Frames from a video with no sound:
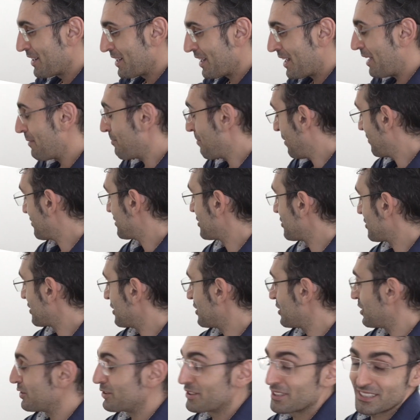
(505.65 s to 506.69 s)
I'm, I'm still going
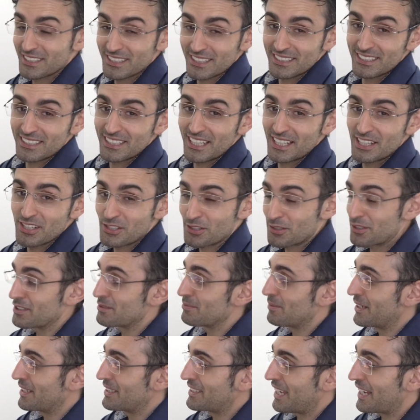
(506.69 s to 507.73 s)
to use the sixteen incher as
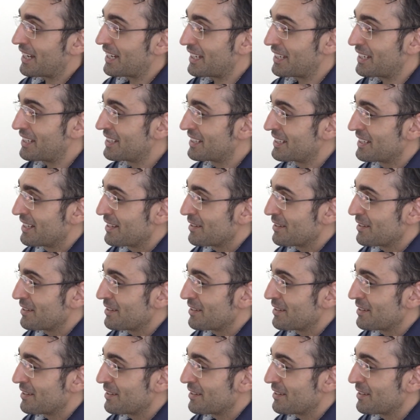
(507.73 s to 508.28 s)
my daily